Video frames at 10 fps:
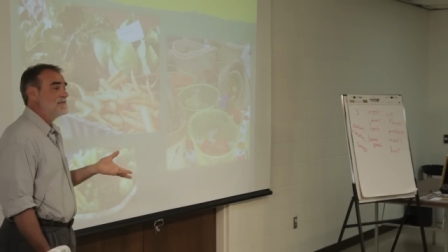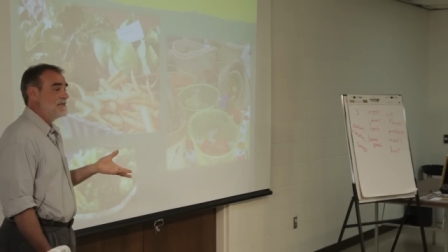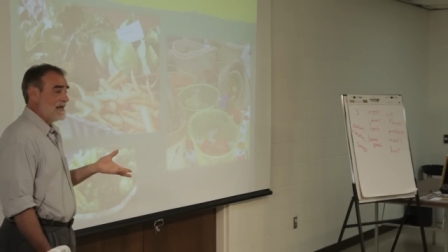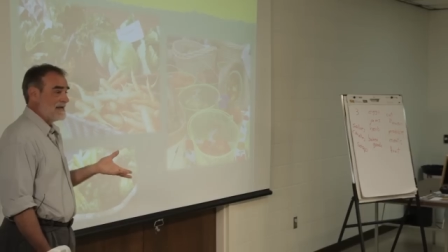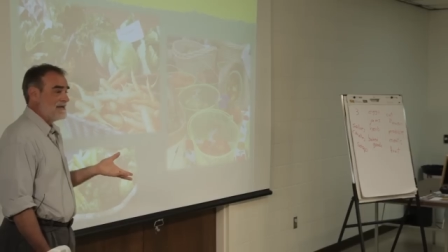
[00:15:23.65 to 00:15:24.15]

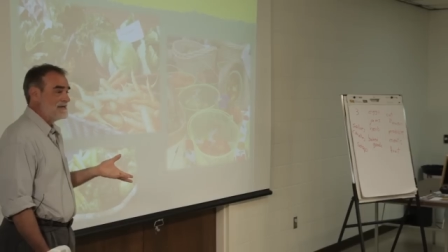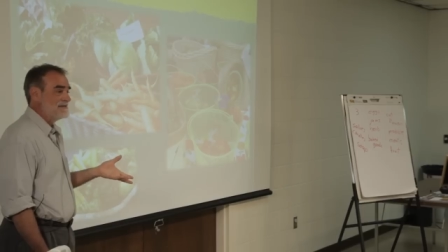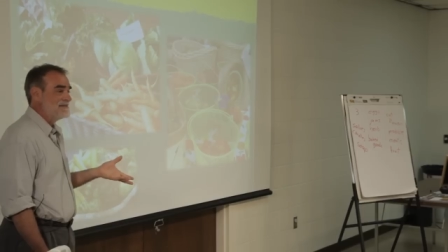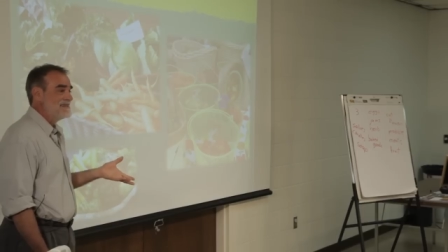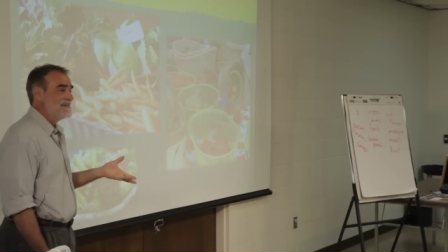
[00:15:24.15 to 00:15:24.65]
lacking.
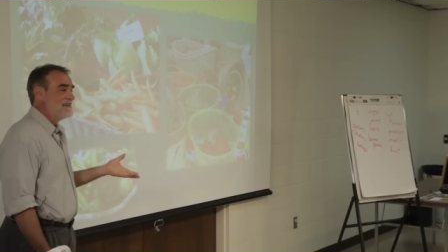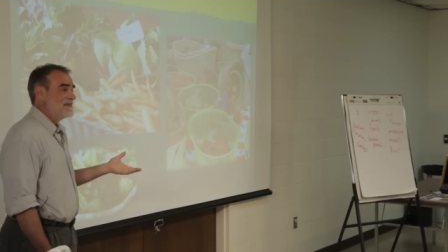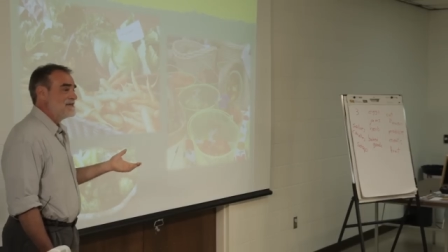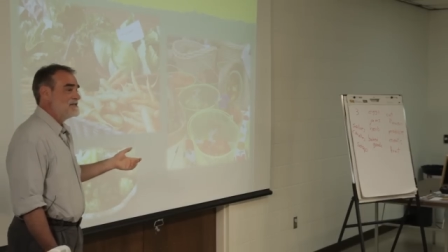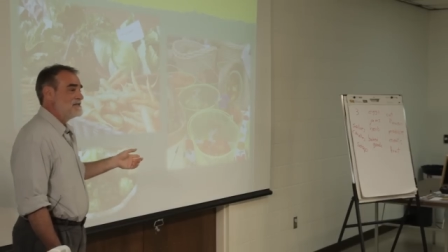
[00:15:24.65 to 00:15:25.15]

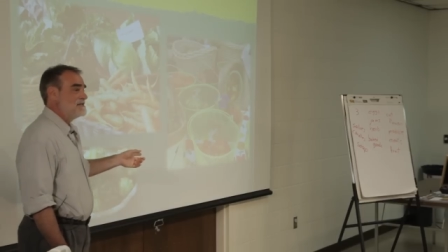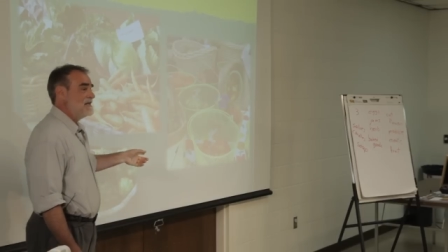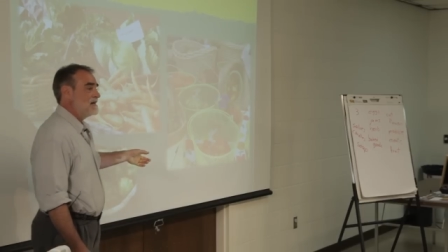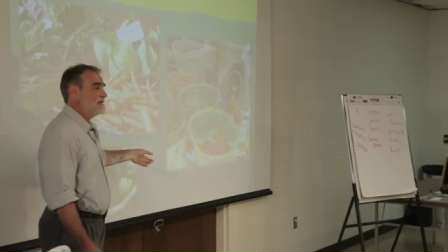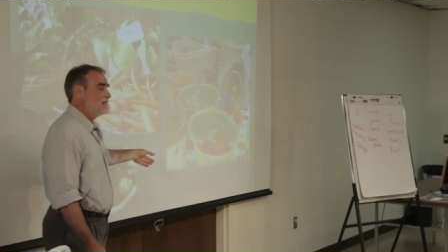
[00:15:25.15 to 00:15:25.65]

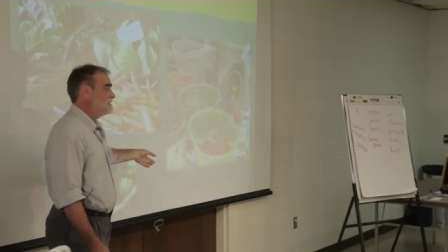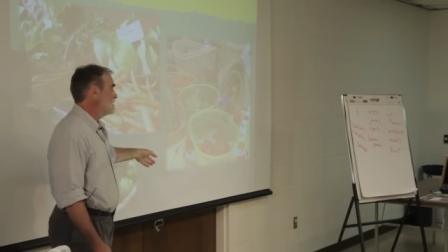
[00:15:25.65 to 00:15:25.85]
Because